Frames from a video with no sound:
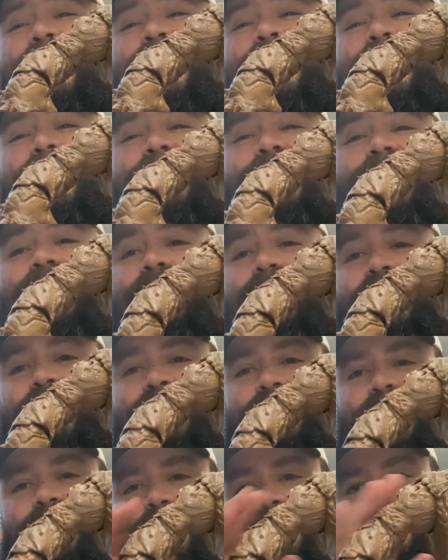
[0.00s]
it's
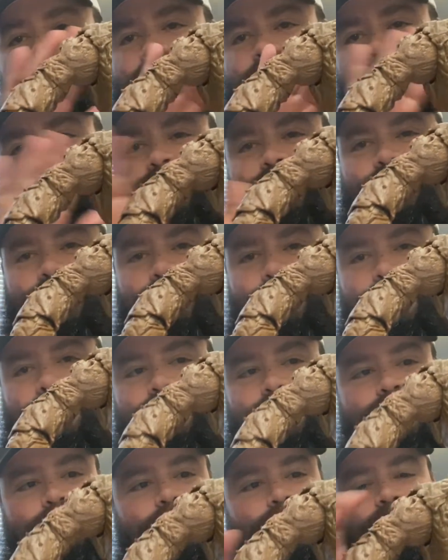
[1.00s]
just,
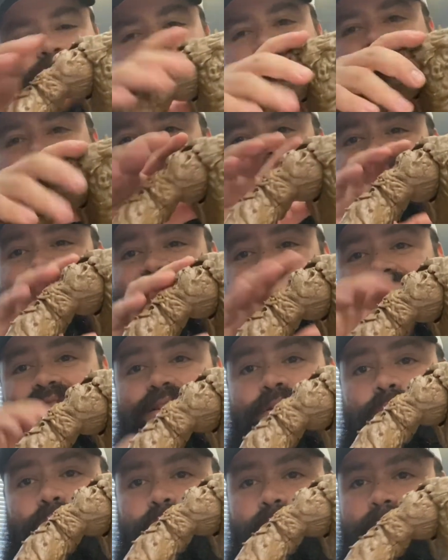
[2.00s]
this is
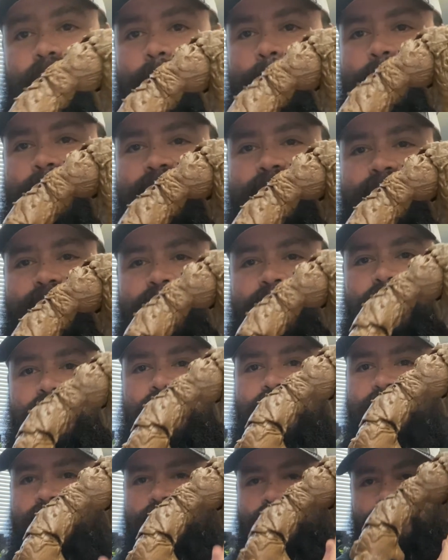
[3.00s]
cool. I mean, like,
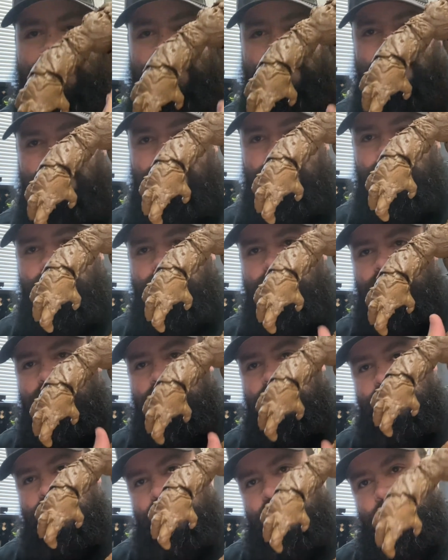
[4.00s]

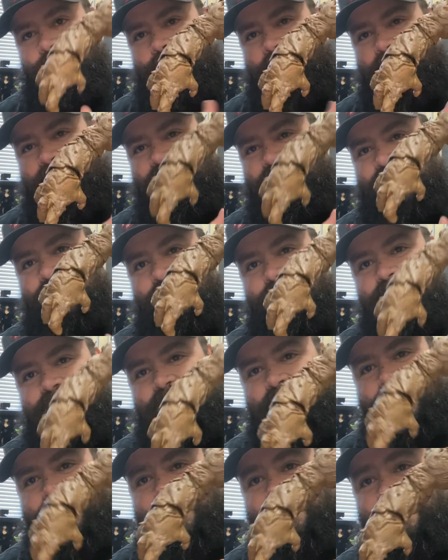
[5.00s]
the painting looks
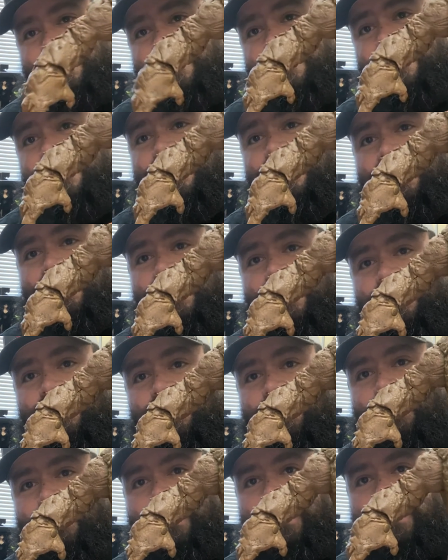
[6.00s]
inconsistent in
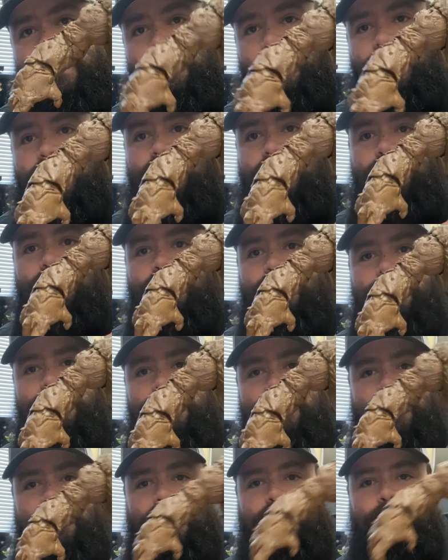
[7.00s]
light, you know what I'm
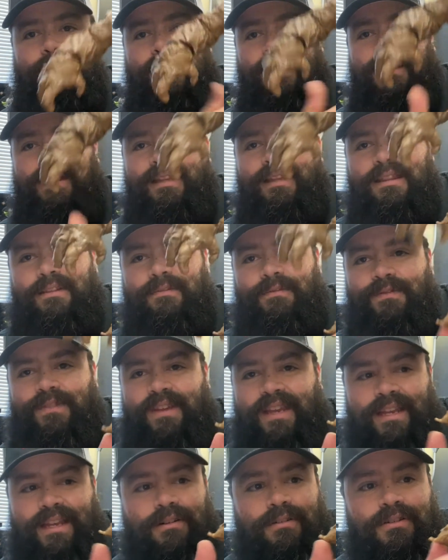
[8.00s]
saying? But like, the
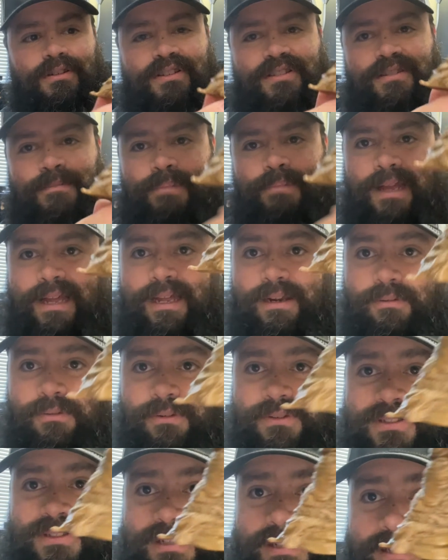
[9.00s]
feet are just puddles,